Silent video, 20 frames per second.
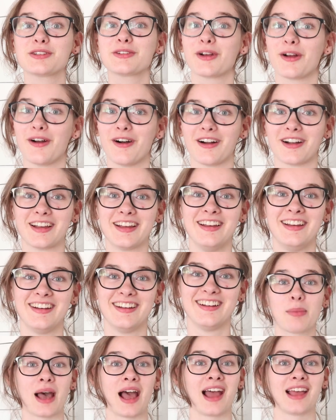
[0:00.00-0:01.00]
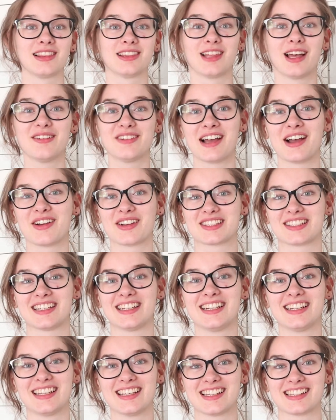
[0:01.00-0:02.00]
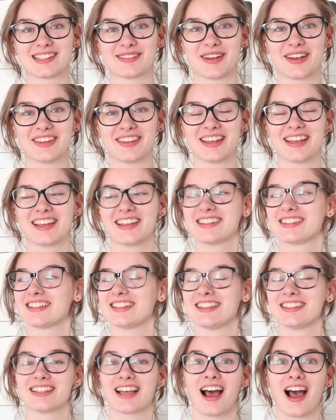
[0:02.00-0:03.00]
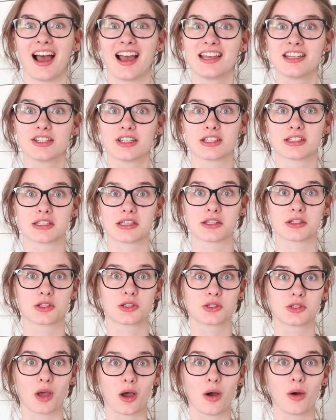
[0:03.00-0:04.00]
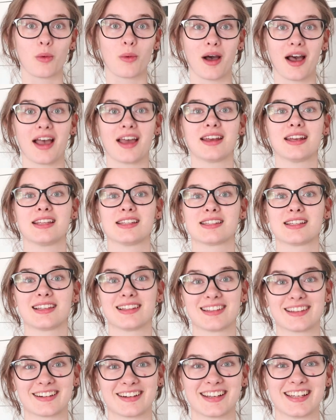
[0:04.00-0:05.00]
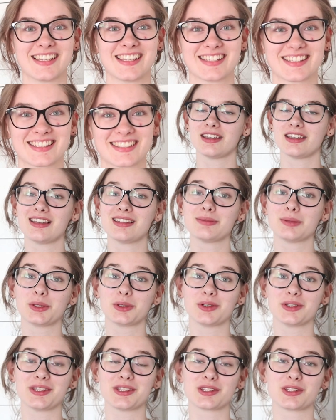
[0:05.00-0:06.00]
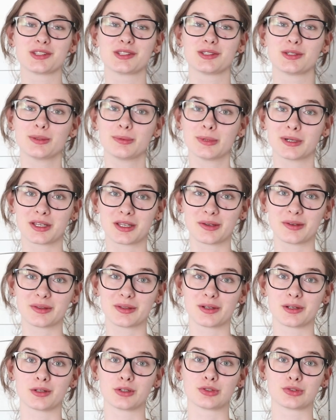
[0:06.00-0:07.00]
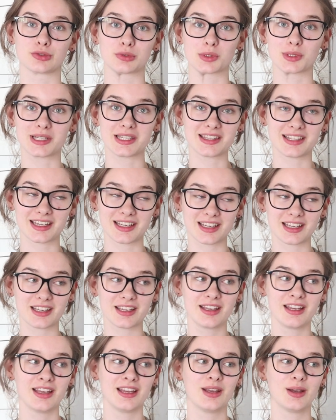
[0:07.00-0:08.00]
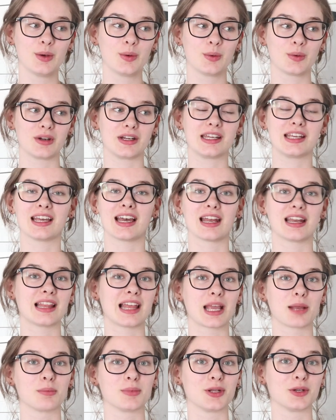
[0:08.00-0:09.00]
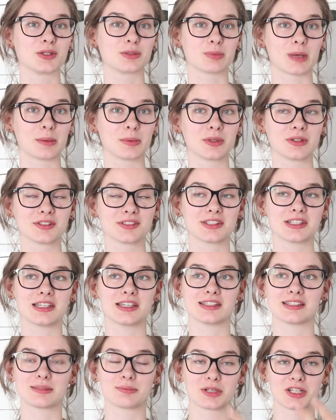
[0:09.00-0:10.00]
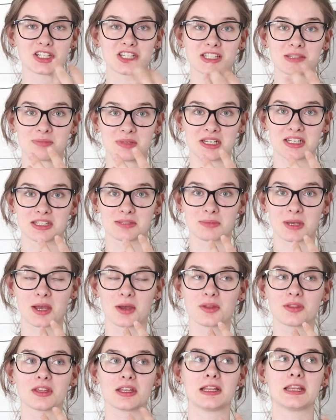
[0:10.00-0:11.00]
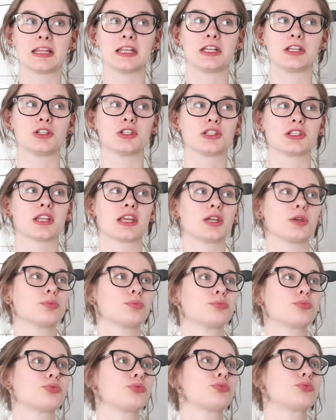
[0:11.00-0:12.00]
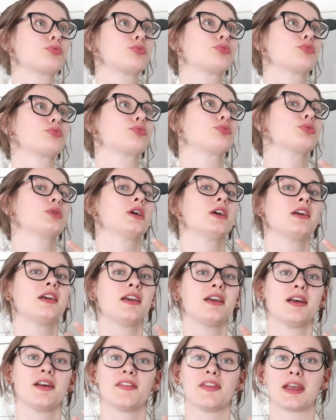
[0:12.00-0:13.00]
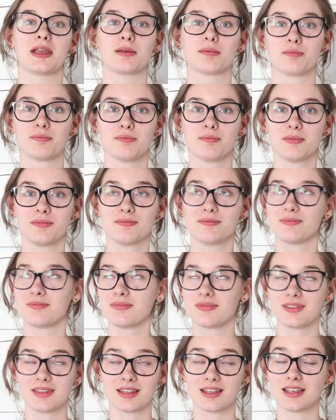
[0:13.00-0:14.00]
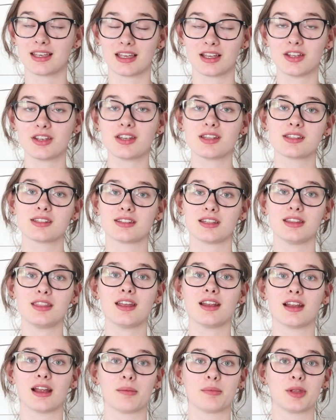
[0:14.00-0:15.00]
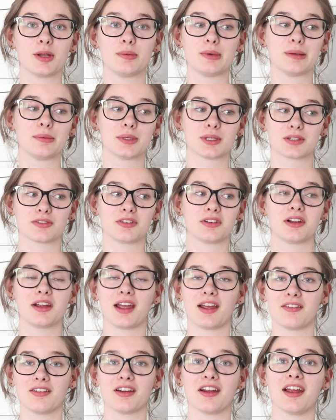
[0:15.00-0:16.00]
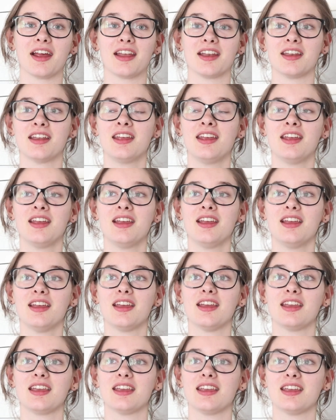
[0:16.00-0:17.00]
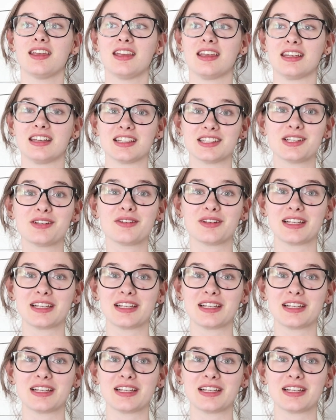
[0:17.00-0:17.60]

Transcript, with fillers: strong. but I love how excited he gets about things and his eyes just get so wide, it's hilarious. He's been doing this super cute little drooly thing where he kind of like blows bubbles, he gets a bunch of spit in his mouth and then he's just like, like he'll just sit there and blow bubbles forever and he does it